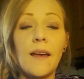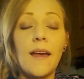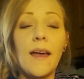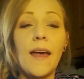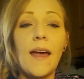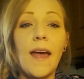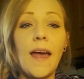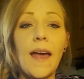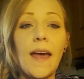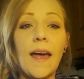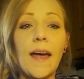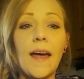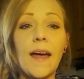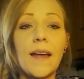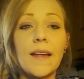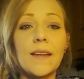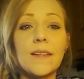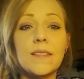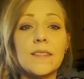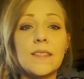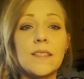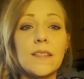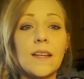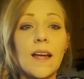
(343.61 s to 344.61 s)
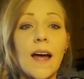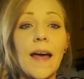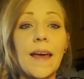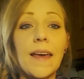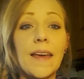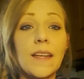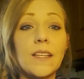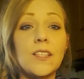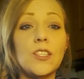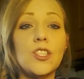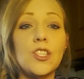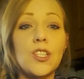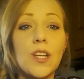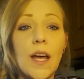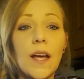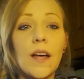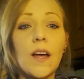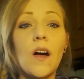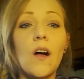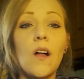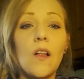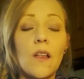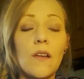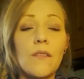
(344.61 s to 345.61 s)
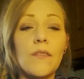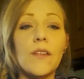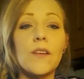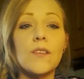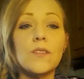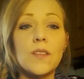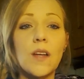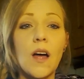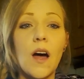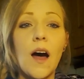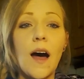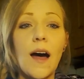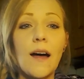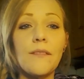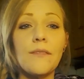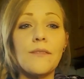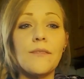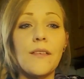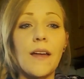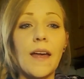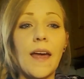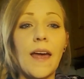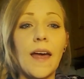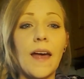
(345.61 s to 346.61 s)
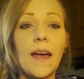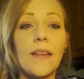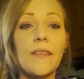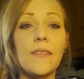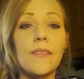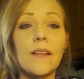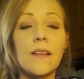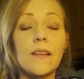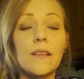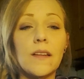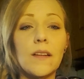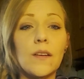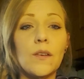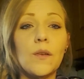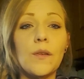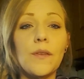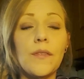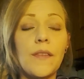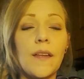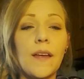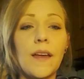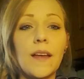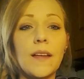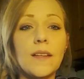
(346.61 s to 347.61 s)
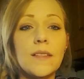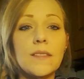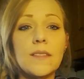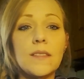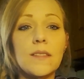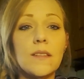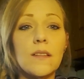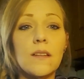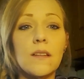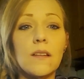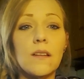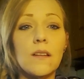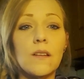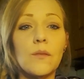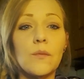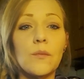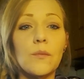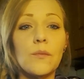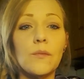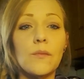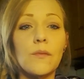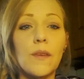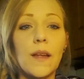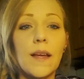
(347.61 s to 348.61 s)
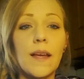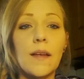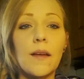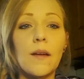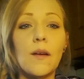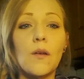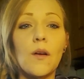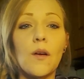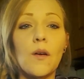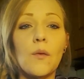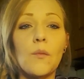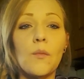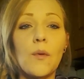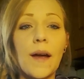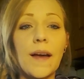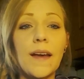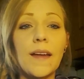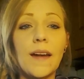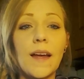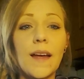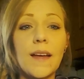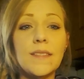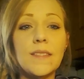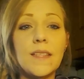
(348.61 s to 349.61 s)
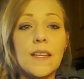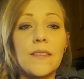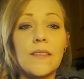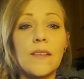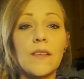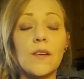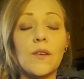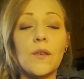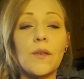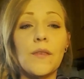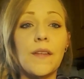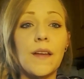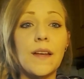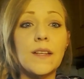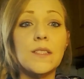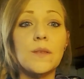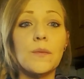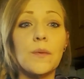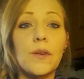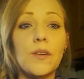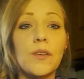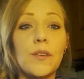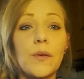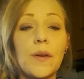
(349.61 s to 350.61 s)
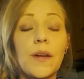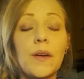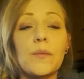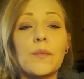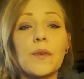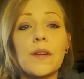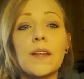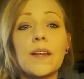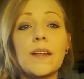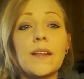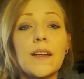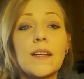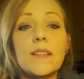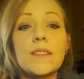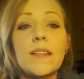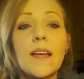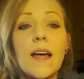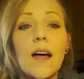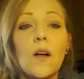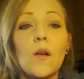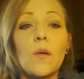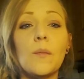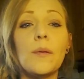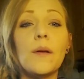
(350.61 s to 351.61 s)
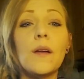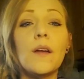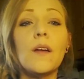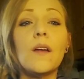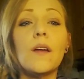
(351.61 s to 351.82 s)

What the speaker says: and I can check all of those off. And the little things, like recognizing the little things that we're doing, really does help.